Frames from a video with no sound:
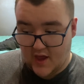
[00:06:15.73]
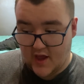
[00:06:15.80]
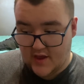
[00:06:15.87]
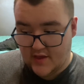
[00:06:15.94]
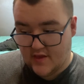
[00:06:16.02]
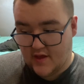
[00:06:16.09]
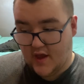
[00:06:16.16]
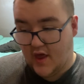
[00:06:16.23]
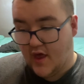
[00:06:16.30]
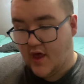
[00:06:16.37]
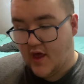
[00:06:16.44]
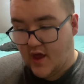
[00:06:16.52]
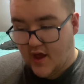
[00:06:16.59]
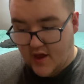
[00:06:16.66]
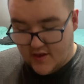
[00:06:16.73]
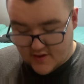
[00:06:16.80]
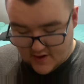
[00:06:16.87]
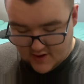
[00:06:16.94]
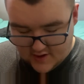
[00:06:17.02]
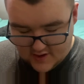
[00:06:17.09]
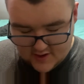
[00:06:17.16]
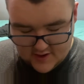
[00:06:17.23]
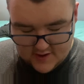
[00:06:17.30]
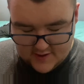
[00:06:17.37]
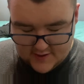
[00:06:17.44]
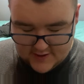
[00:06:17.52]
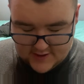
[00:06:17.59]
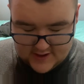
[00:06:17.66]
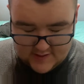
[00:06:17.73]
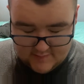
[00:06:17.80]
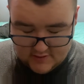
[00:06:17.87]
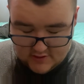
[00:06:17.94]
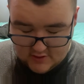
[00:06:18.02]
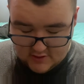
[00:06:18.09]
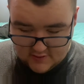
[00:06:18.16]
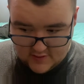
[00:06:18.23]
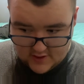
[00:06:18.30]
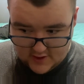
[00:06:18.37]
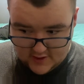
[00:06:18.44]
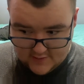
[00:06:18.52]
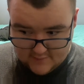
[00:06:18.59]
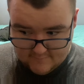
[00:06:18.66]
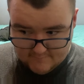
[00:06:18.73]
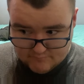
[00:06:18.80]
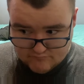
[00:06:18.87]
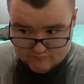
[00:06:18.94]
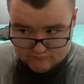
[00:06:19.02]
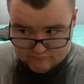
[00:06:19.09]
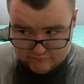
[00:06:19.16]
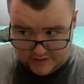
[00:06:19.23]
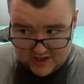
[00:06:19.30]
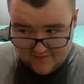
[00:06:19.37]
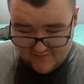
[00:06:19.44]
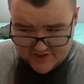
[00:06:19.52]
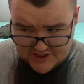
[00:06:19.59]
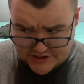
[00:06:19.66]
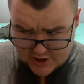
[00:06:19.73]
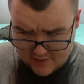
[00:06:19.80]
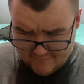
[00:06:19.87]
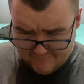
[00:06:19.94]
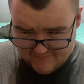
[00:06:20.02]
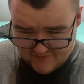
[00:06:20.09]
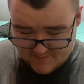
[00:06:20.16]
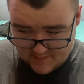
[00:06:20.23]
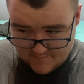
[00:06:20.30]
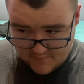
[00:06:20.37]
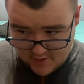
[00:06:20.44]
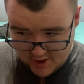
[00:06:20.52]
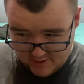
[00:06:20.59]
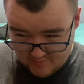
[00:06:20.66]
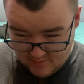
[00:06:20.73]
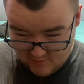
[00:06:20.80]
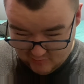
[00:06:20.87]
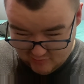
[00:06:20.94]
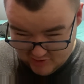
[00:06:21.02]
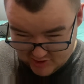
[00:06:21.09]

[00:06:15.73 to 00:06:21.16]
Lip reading: And he's like, and Damien Dark's like, TV shelf with my mind mode.